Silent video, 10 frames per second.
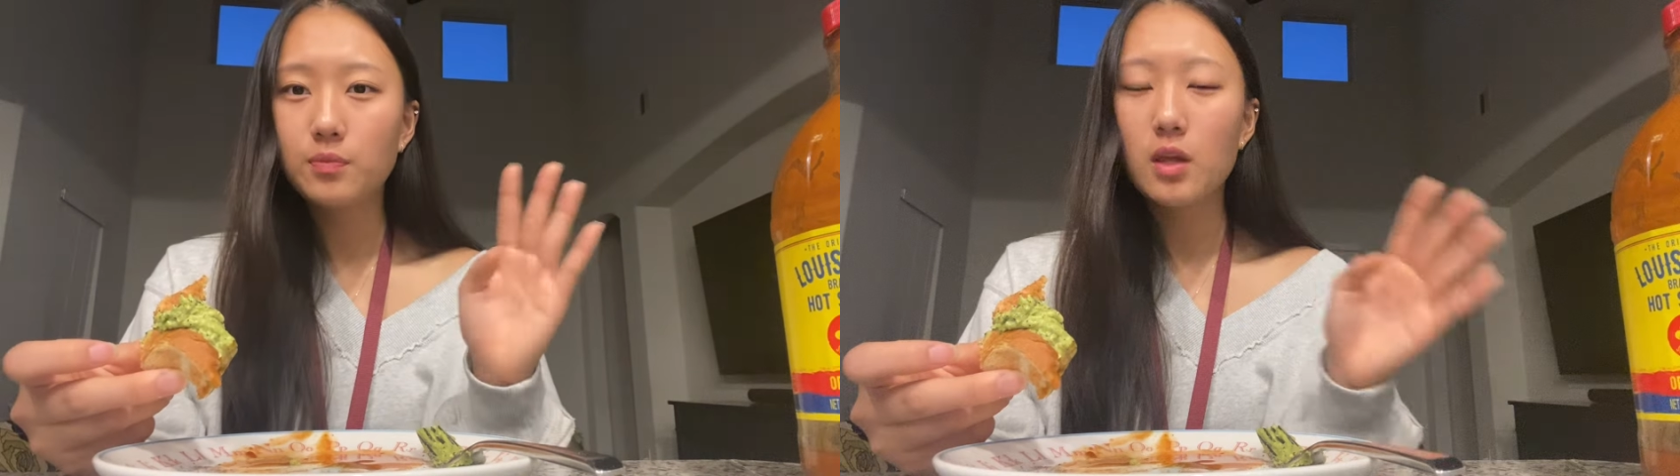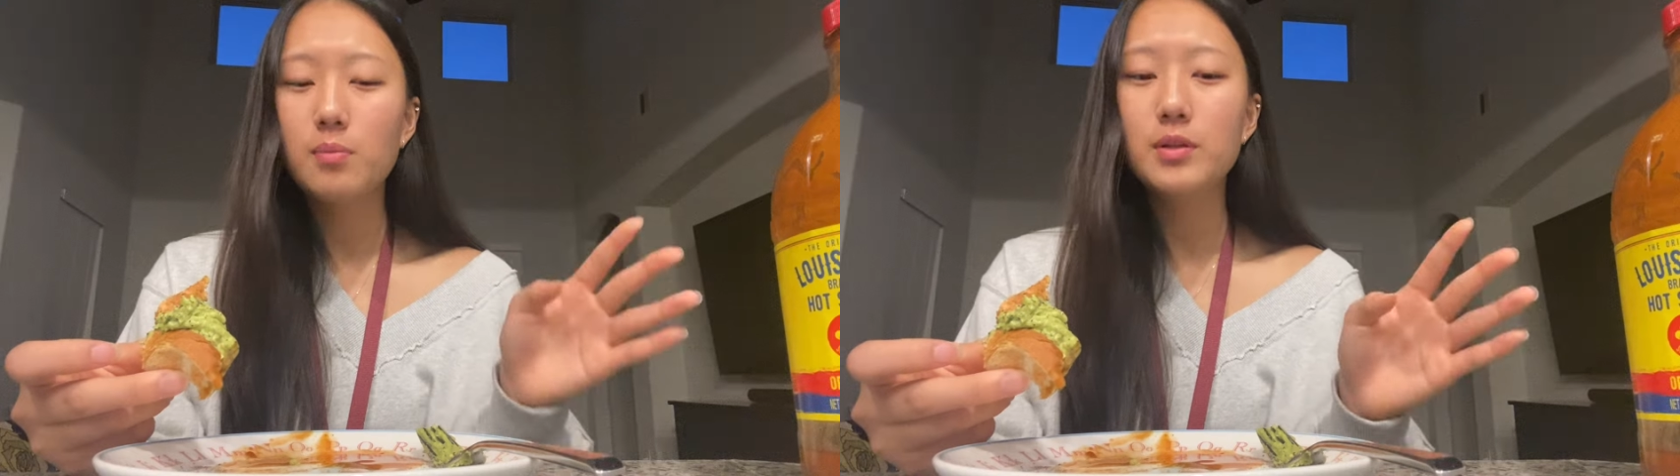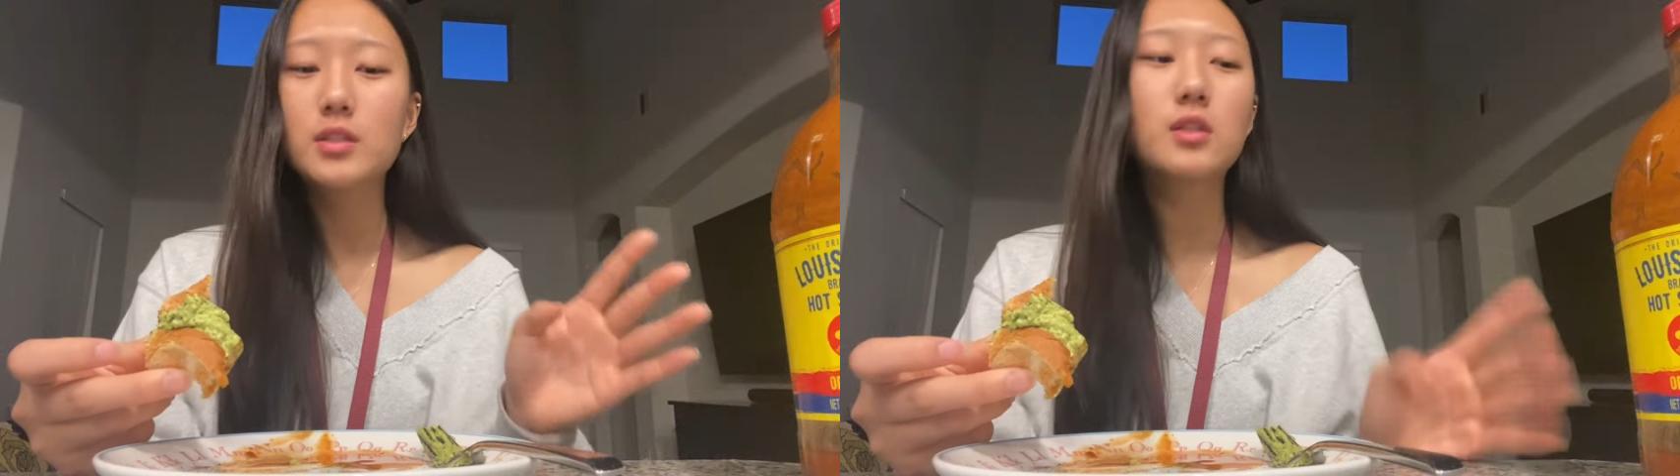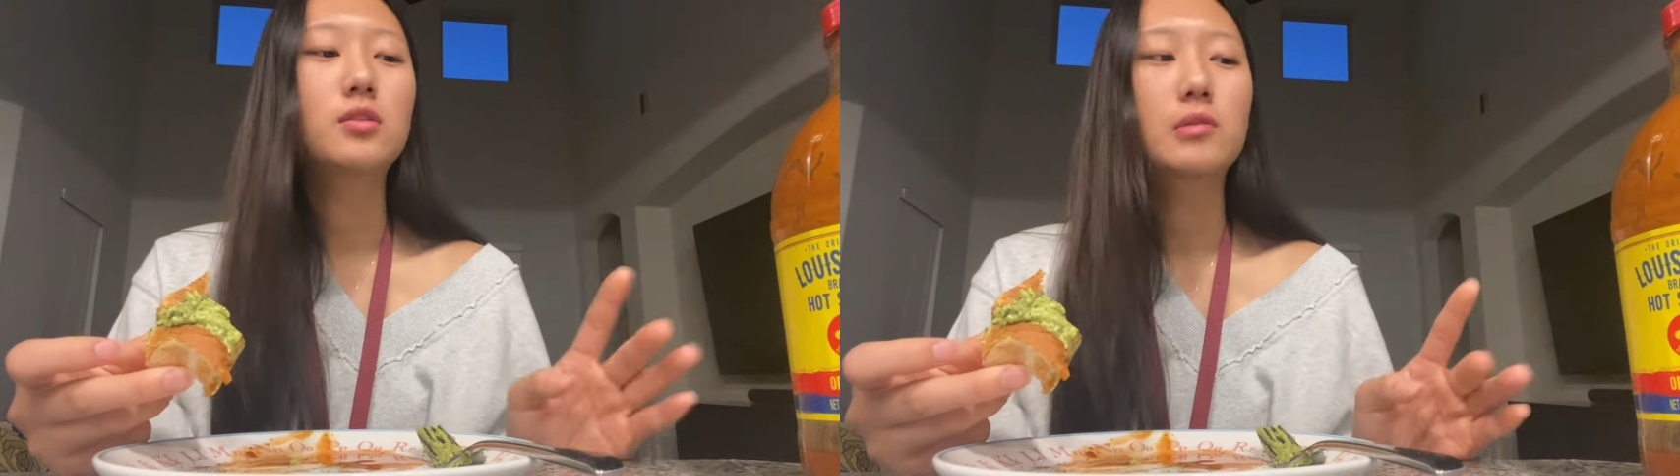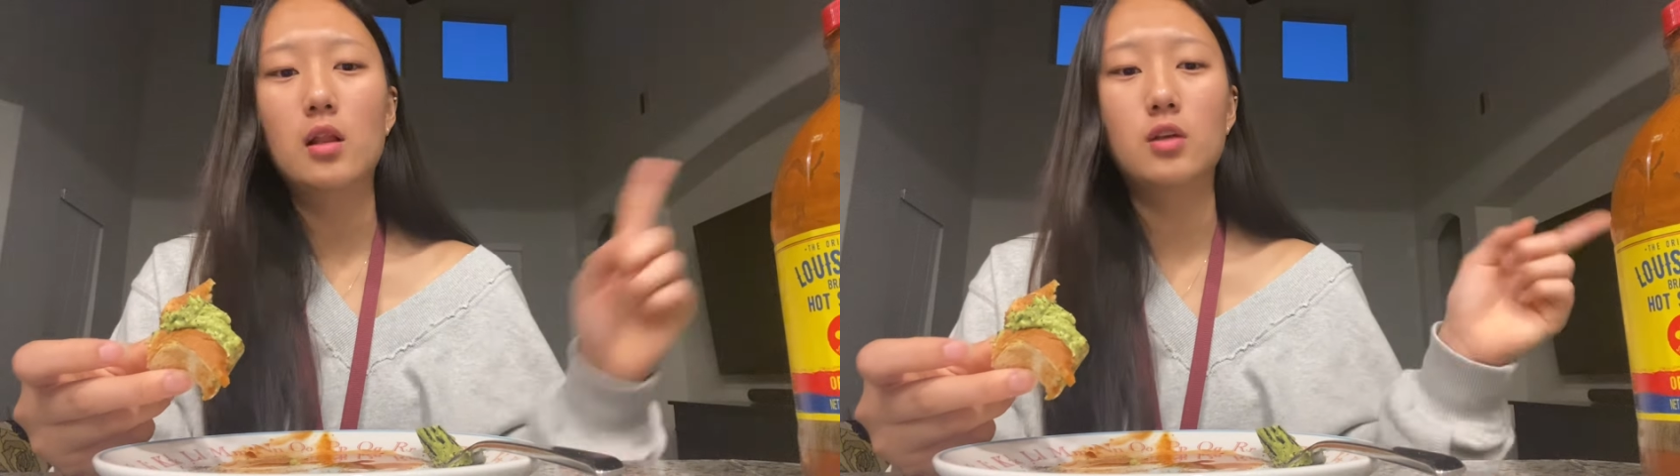AP
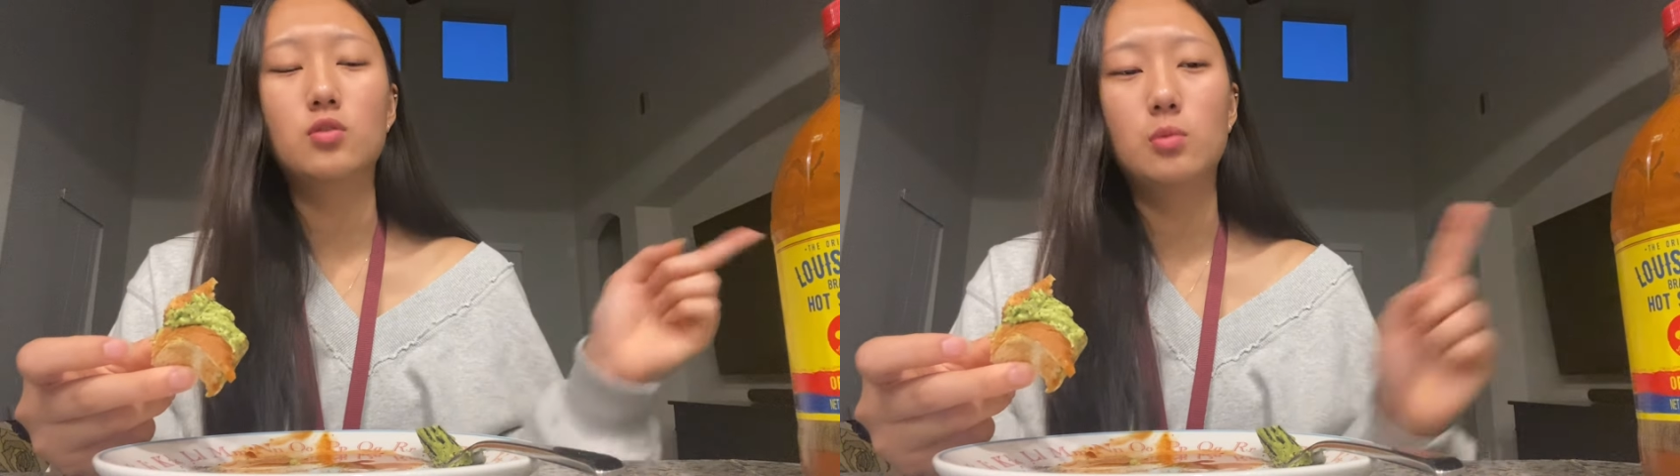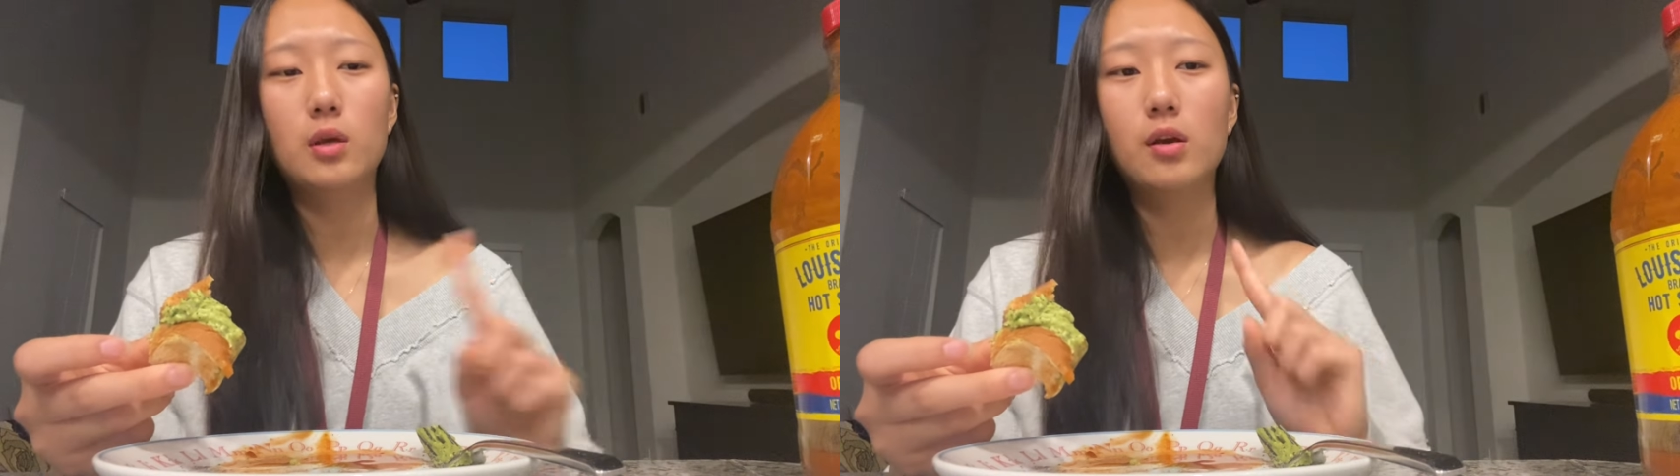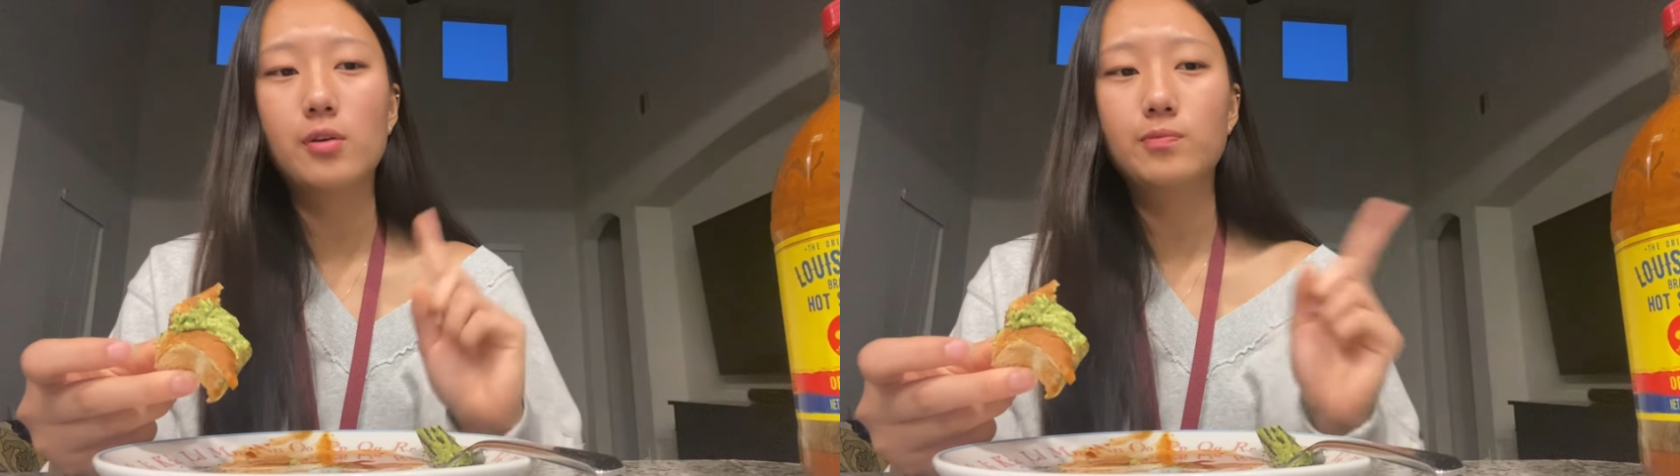test last week,